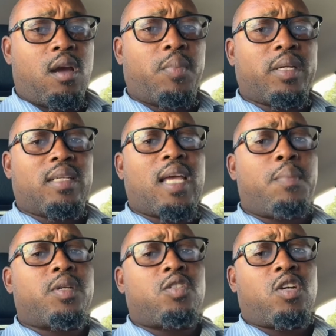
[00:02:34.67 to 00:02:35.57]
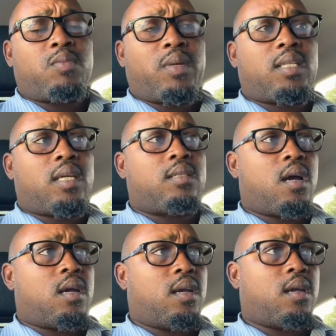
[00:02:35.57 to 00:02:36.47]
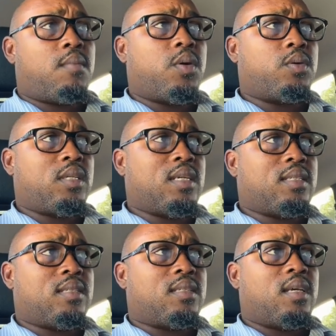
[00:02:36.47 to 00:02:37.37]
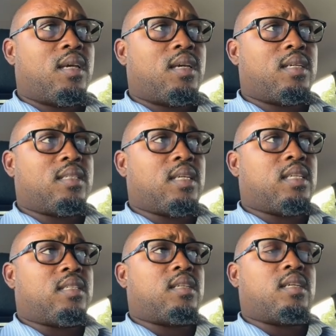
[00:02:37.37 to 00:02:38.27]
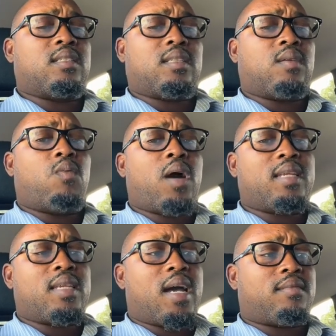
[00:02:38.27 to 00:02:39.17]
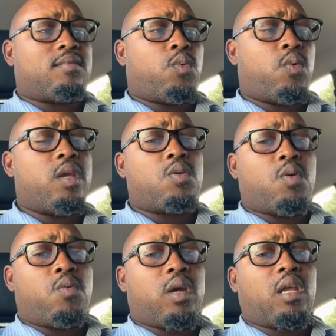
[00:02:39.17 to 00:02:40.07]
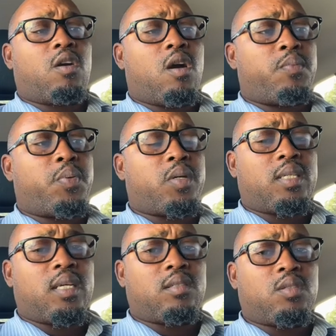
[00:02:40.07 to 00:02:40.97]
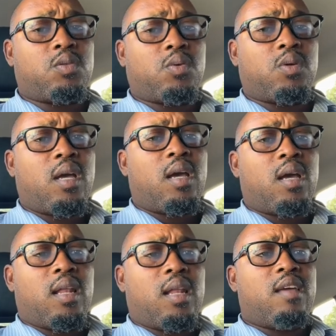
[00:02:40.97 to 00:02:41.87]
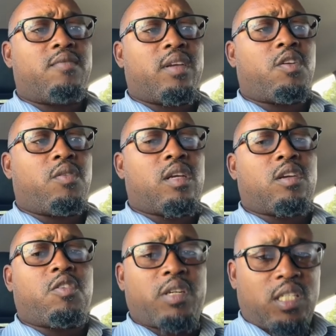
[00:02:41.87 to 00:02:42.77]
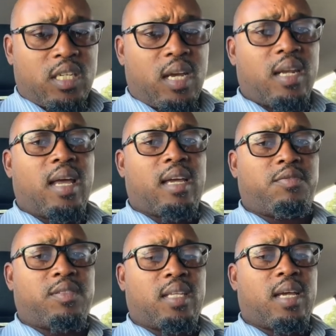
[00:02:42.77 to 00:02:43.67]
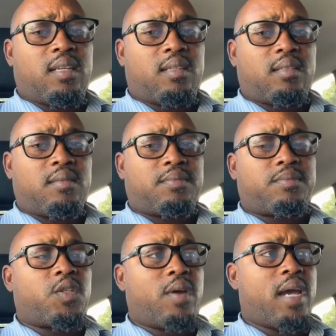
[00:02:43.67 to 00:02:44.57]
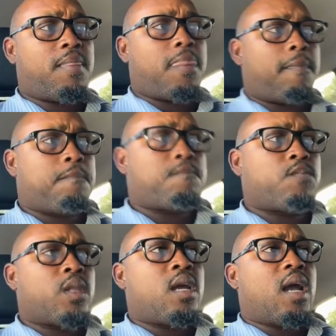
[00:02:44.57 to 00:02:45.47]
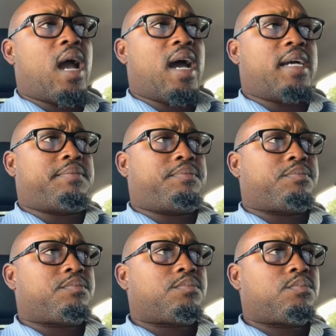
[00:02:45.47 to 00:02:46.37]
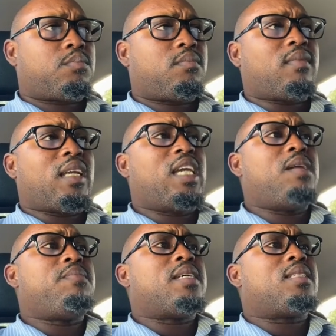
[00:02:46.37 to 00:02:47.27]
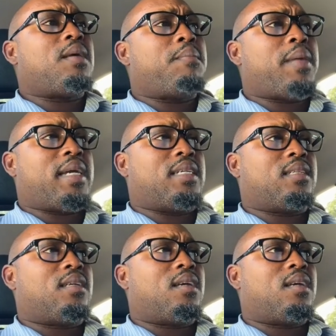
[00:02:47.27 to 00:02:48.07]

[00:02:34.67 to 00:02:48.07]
But the type of judgment I'm talking about is the one that we know when it pertains to living Christian lifestyle, right? And keep this in mind.